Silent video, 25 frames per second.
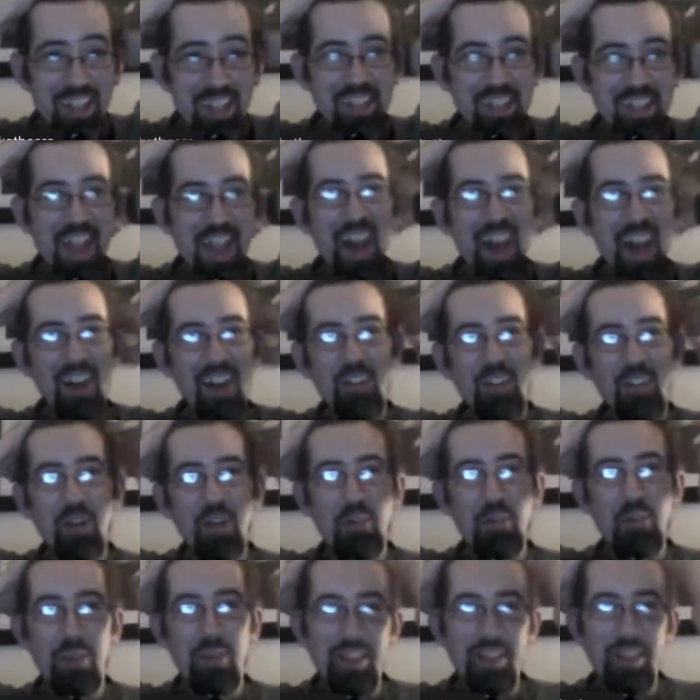No,
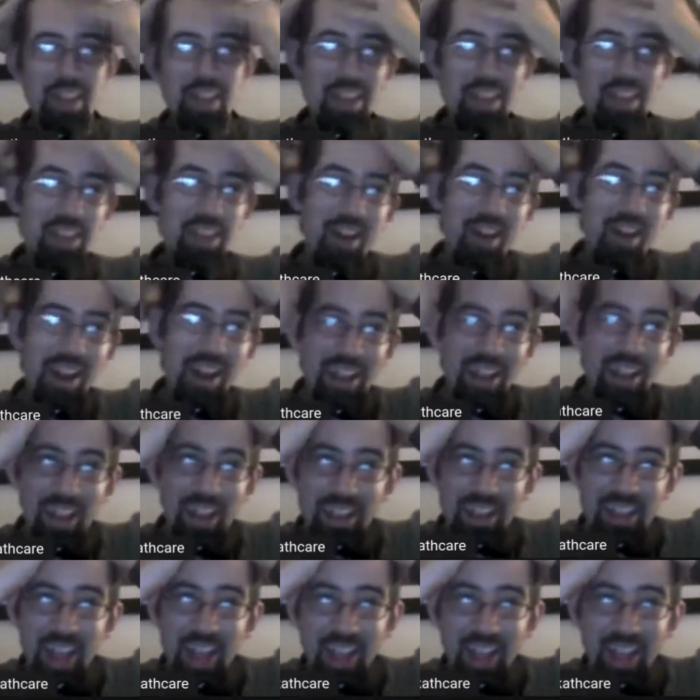but you know, I can
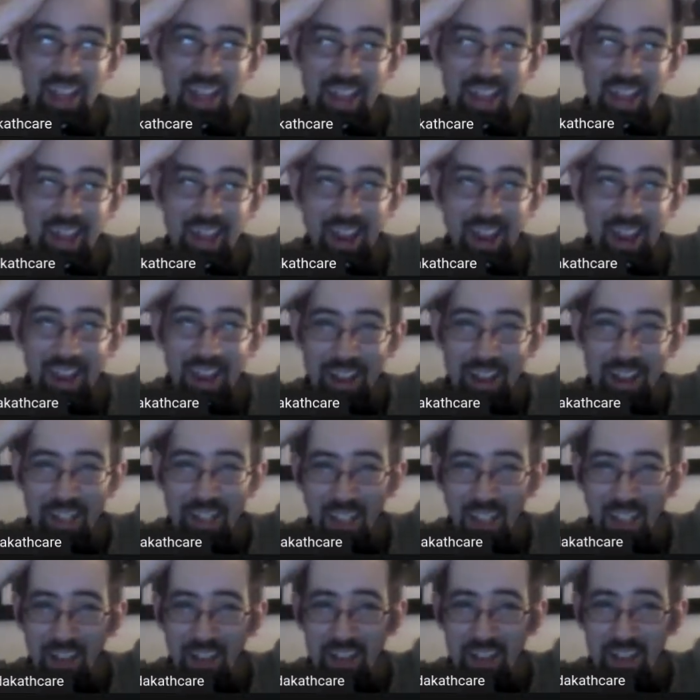get that
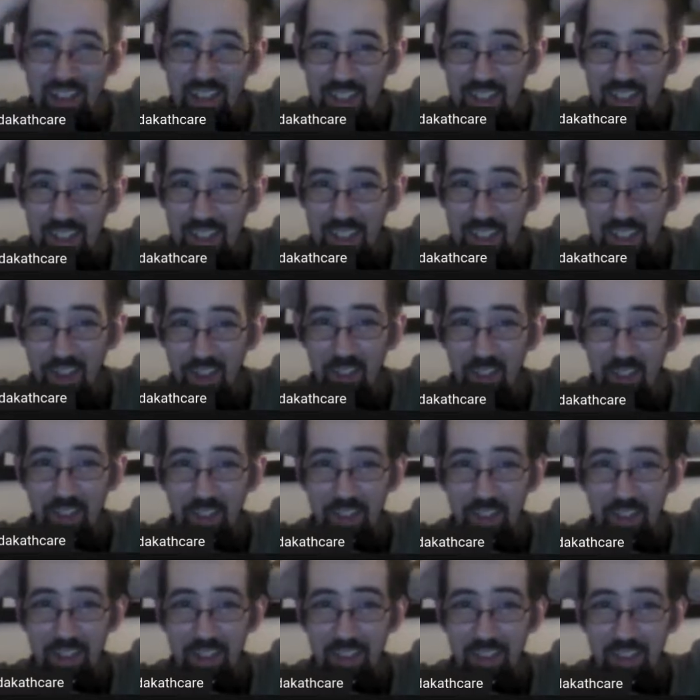Italian thing
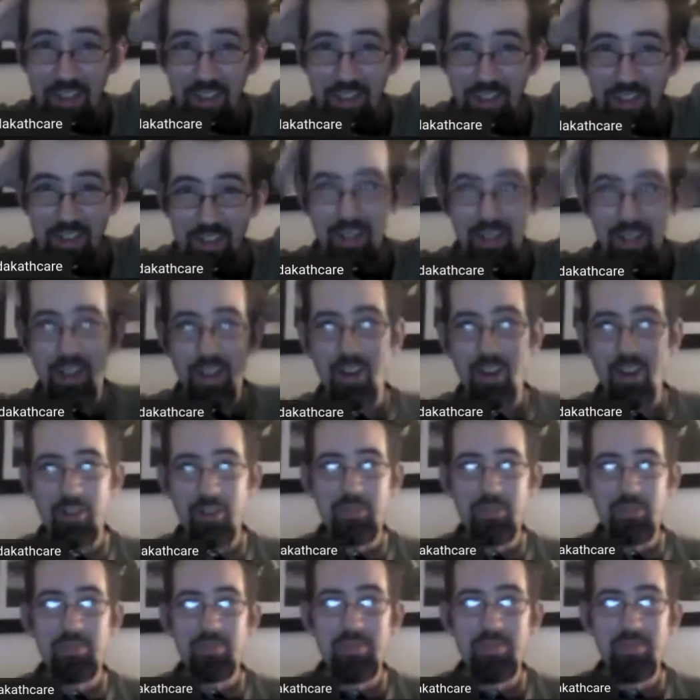going. You know,
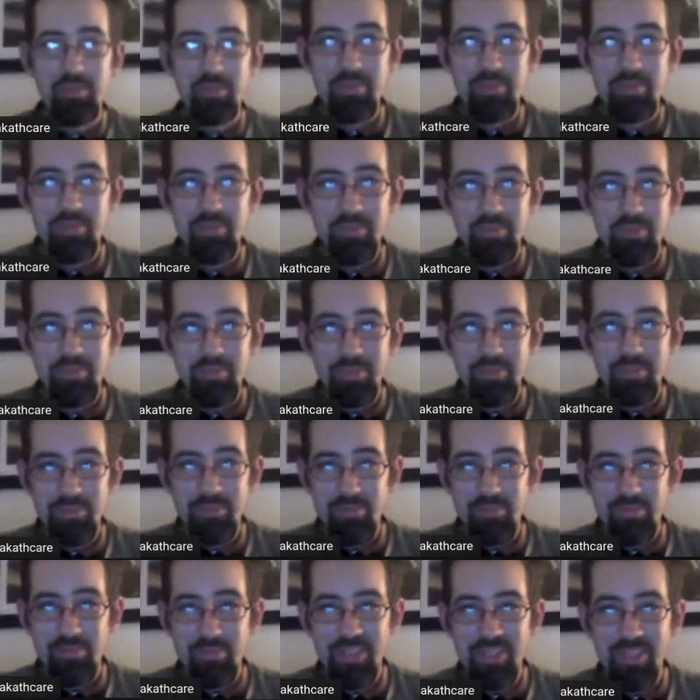
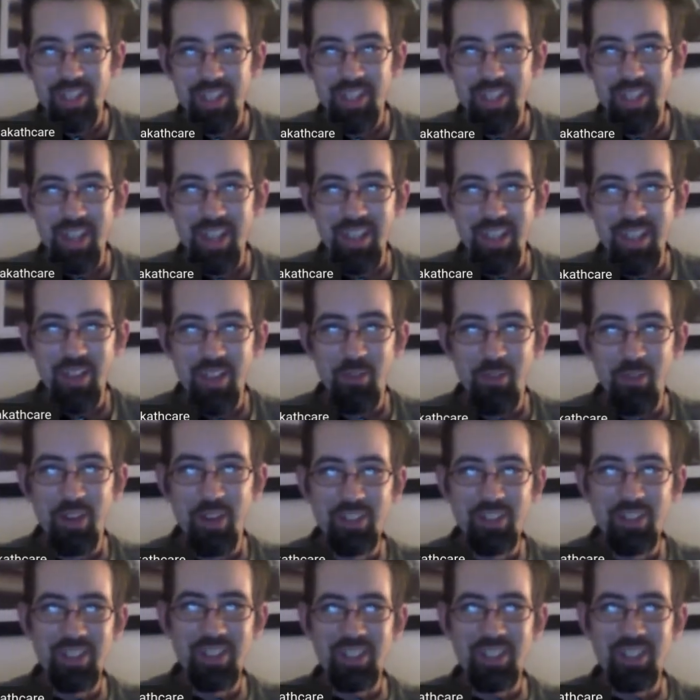the
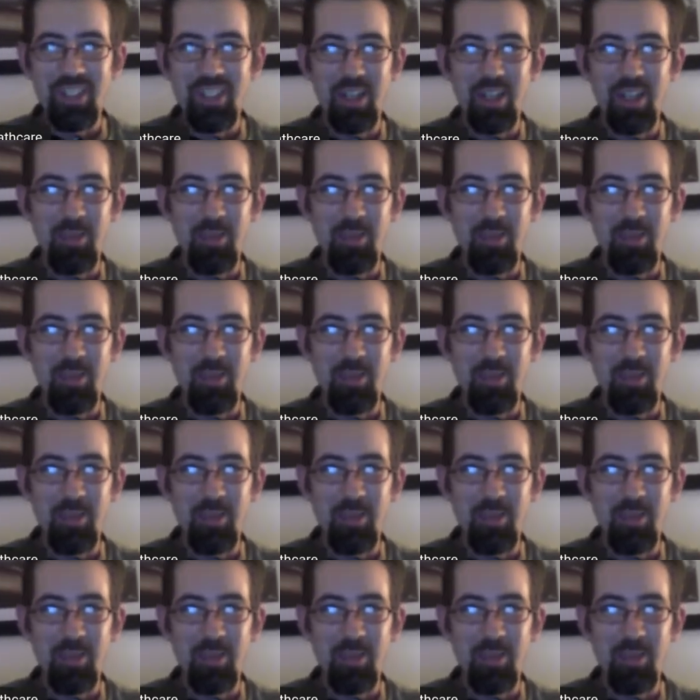real slick